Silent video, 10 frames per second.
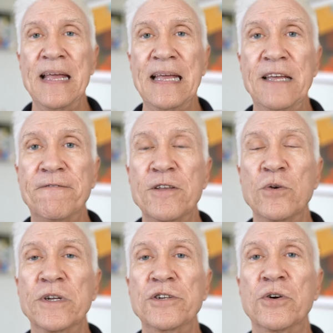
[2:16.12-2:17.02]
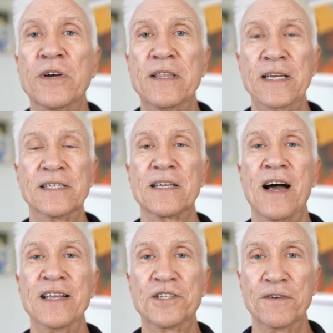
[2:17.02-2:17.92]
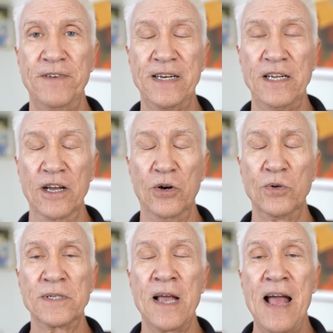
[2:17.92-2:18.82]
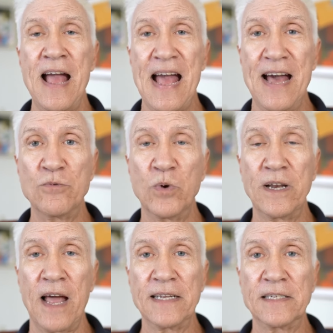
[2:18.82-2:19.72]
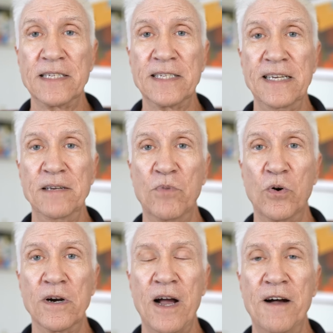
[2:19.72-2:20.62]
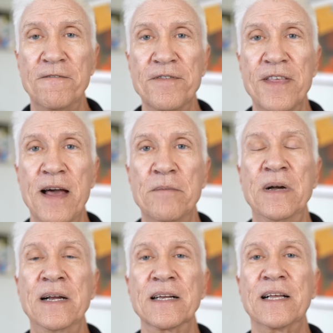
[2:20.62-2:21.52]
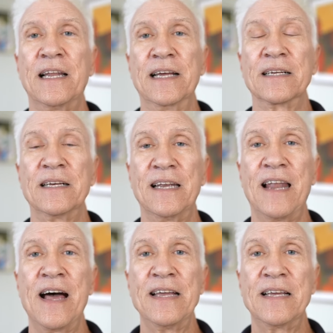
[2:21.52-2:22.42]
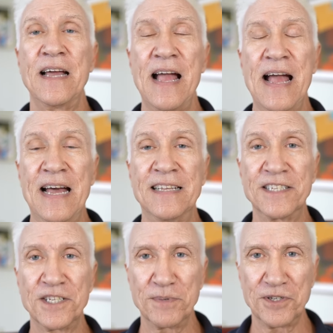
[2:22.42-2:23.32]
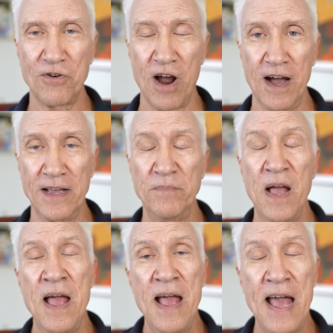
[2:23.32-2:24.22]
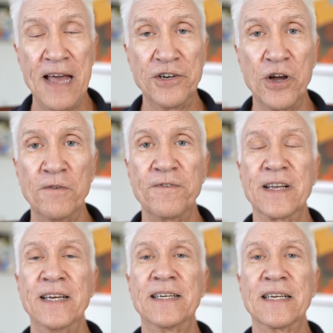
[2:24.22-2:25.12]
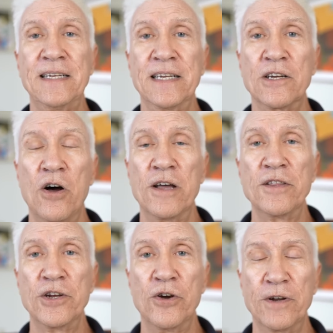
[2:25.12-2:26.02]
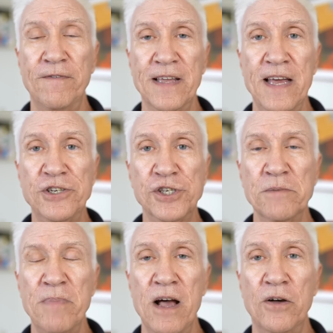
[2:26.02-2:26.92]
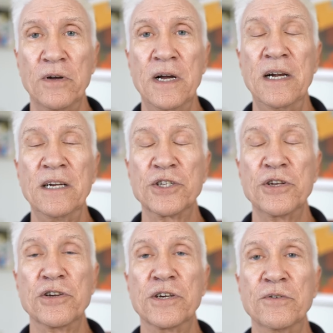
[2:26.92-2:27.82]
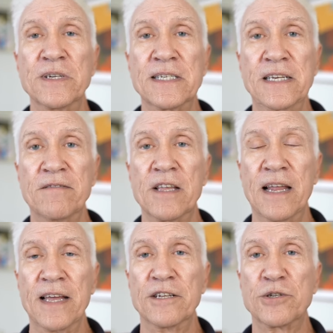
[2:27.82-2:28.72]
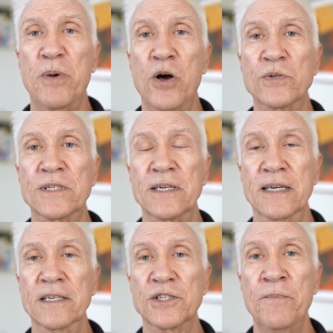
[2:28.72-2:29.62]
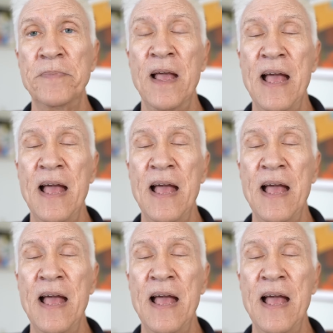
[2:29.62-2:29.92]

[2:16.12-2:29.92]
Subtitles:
if you enjoy these kinds of videos and would like to see more of them, click like and subscribe. And don't forget to click on the notification bell so you can receive the latest postings.